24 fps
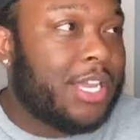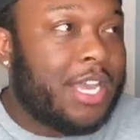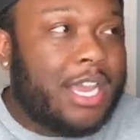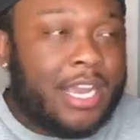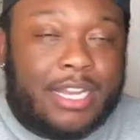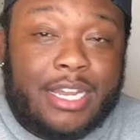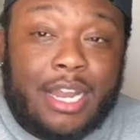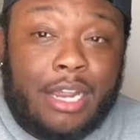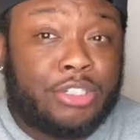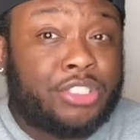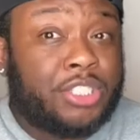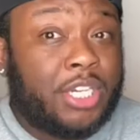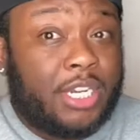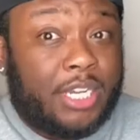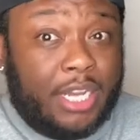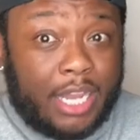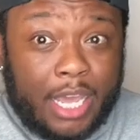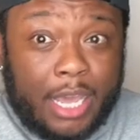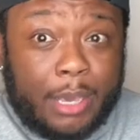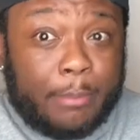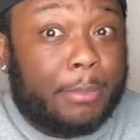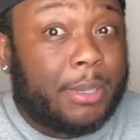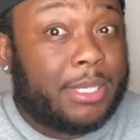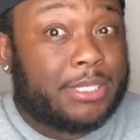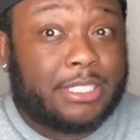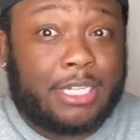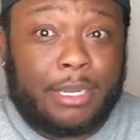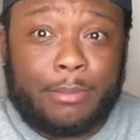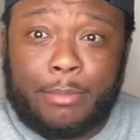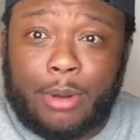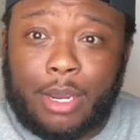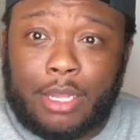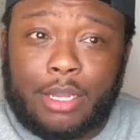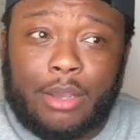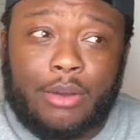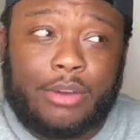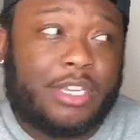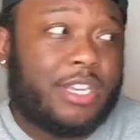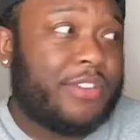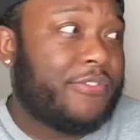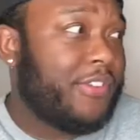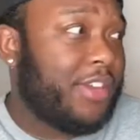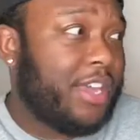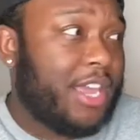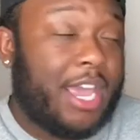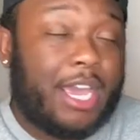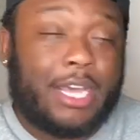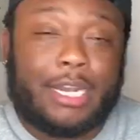Now, she did bust up Marlo
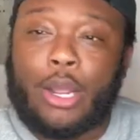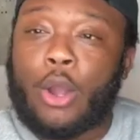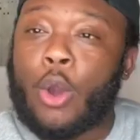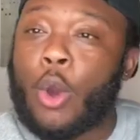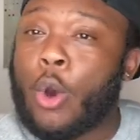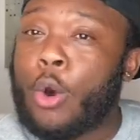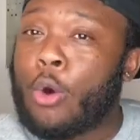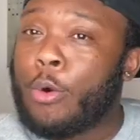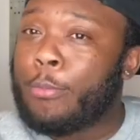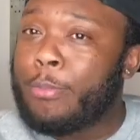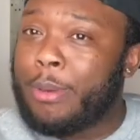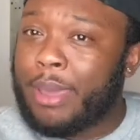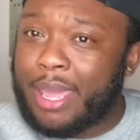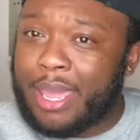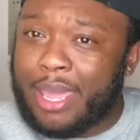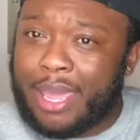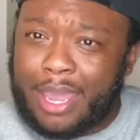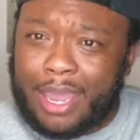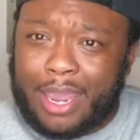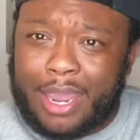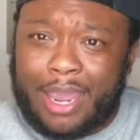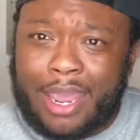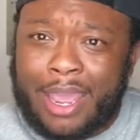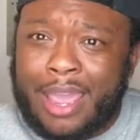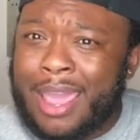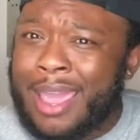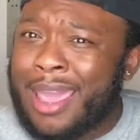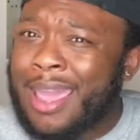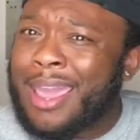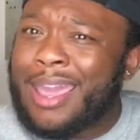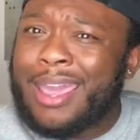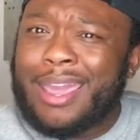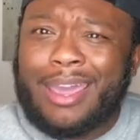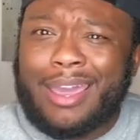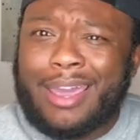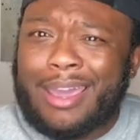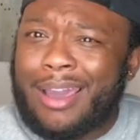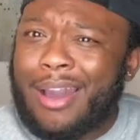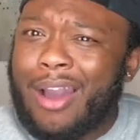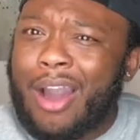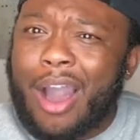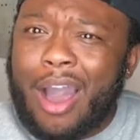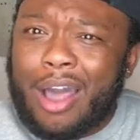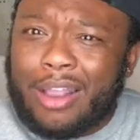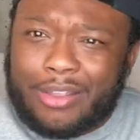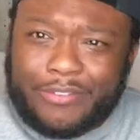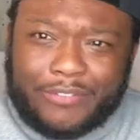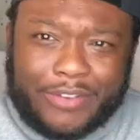even, had a whole band, and
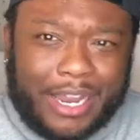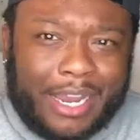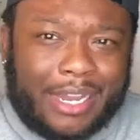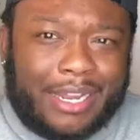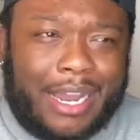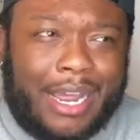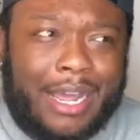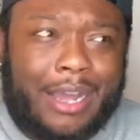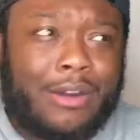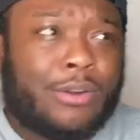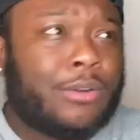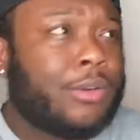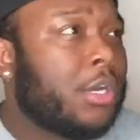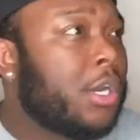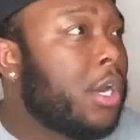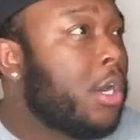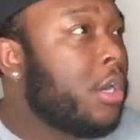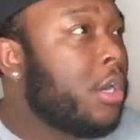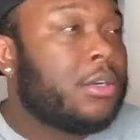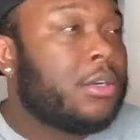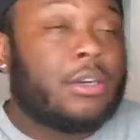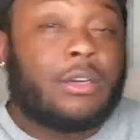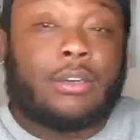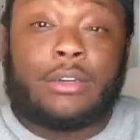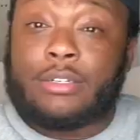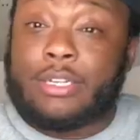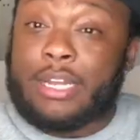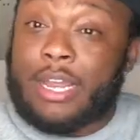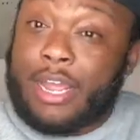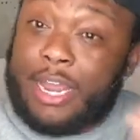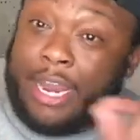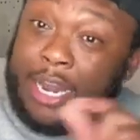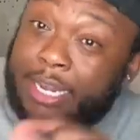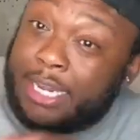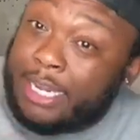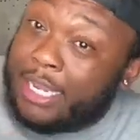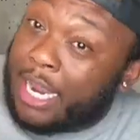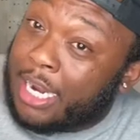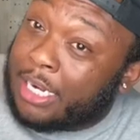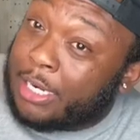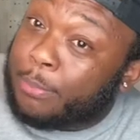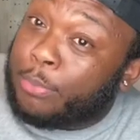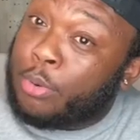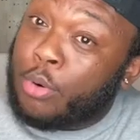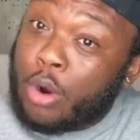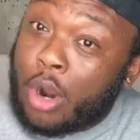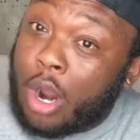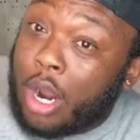all of that. Now Andy kind of
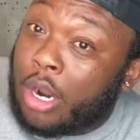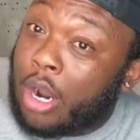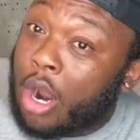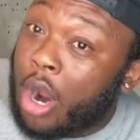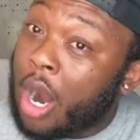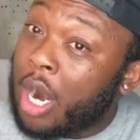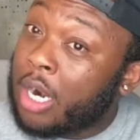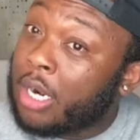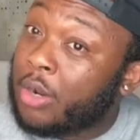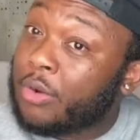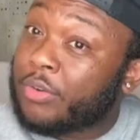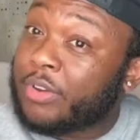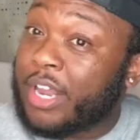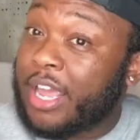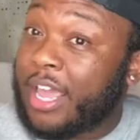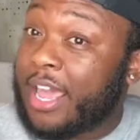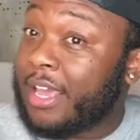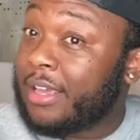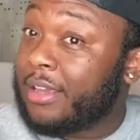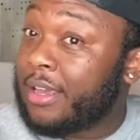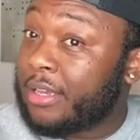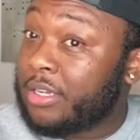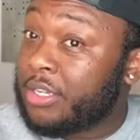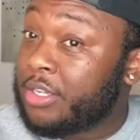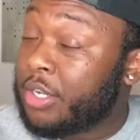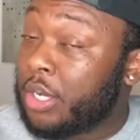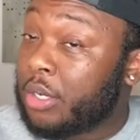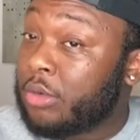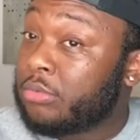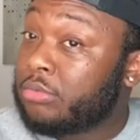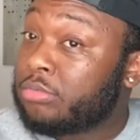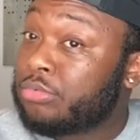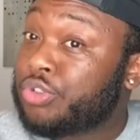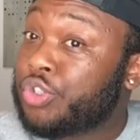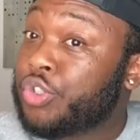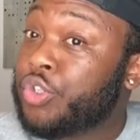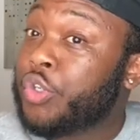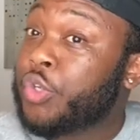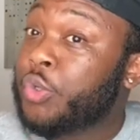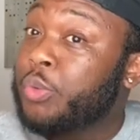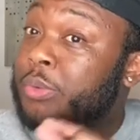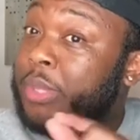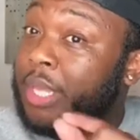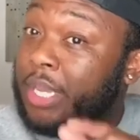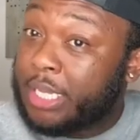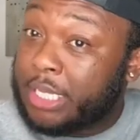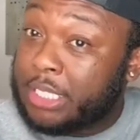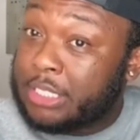pulled her card on that. You know, do you
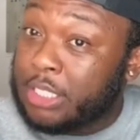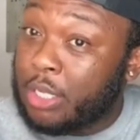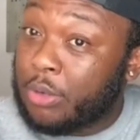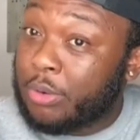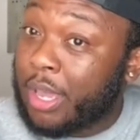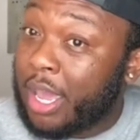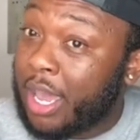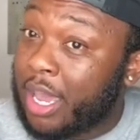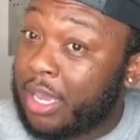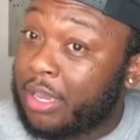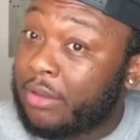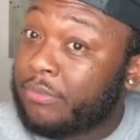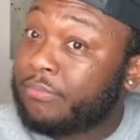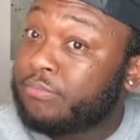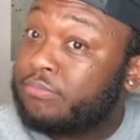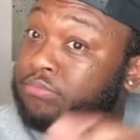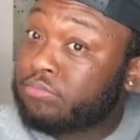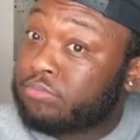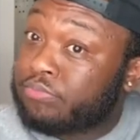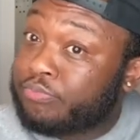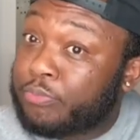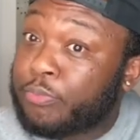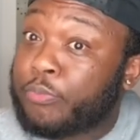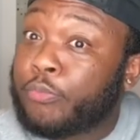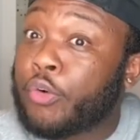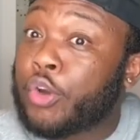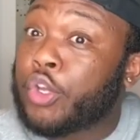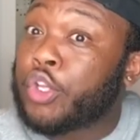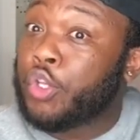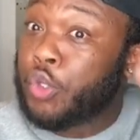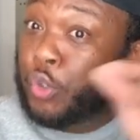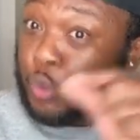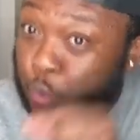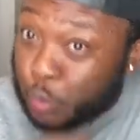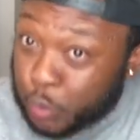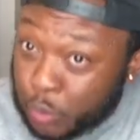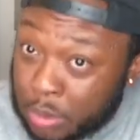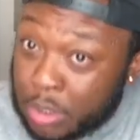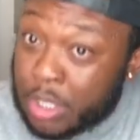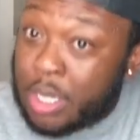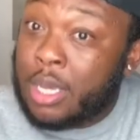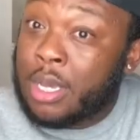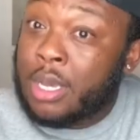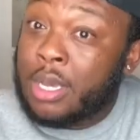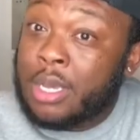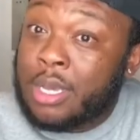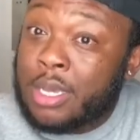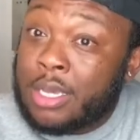think it's okay for you
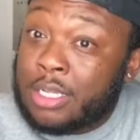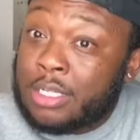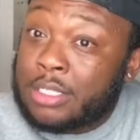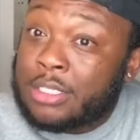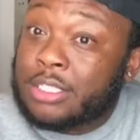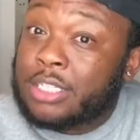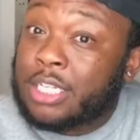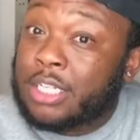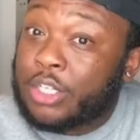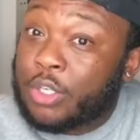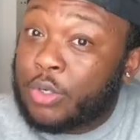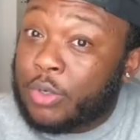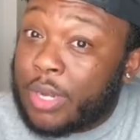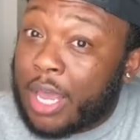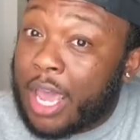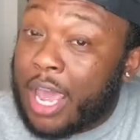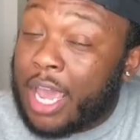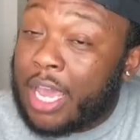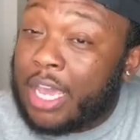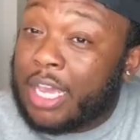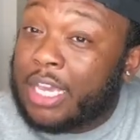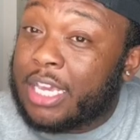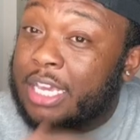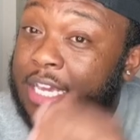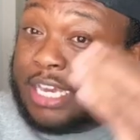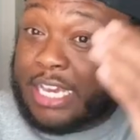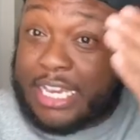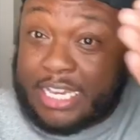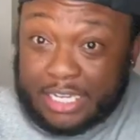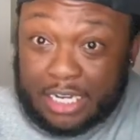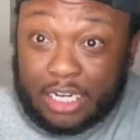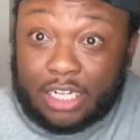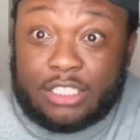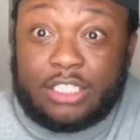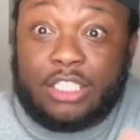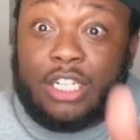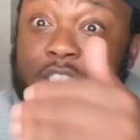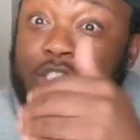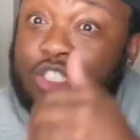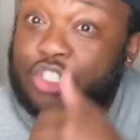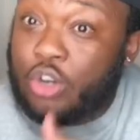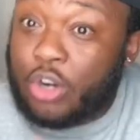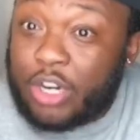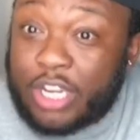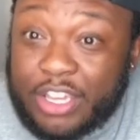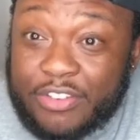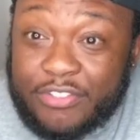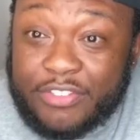to do that? Does your
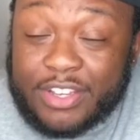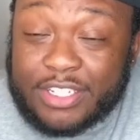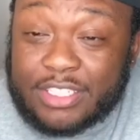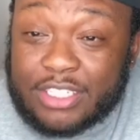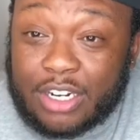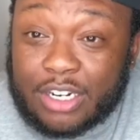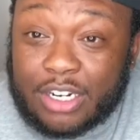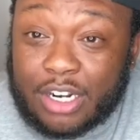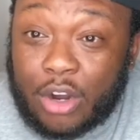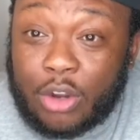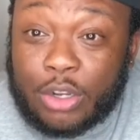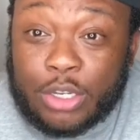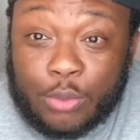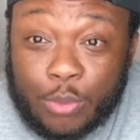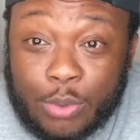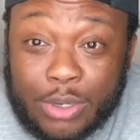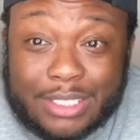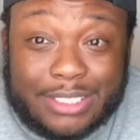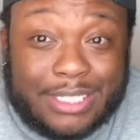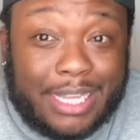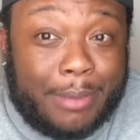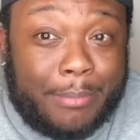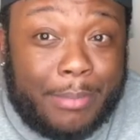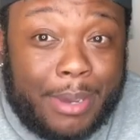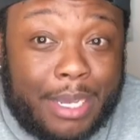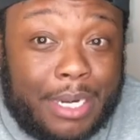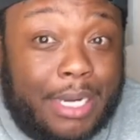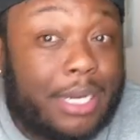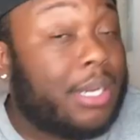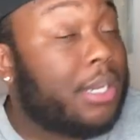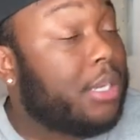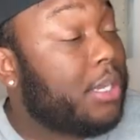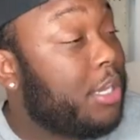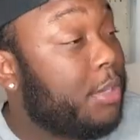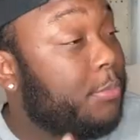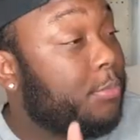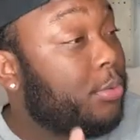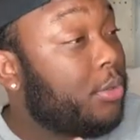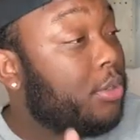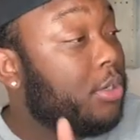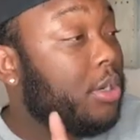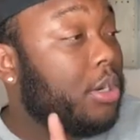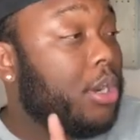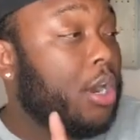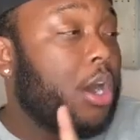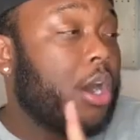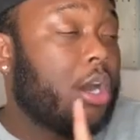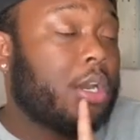events are the only ones that matter? He put her
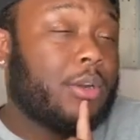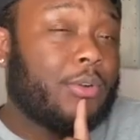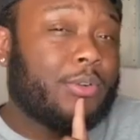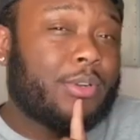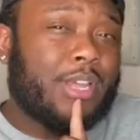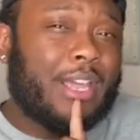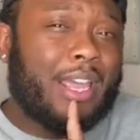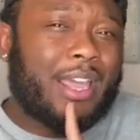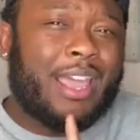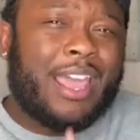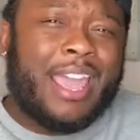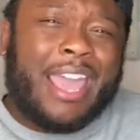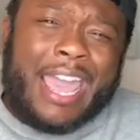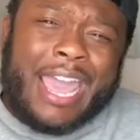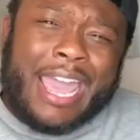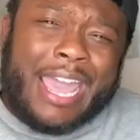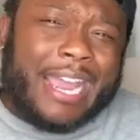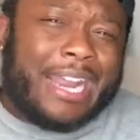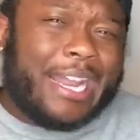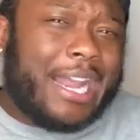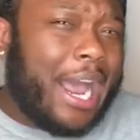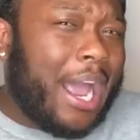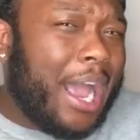card on that. And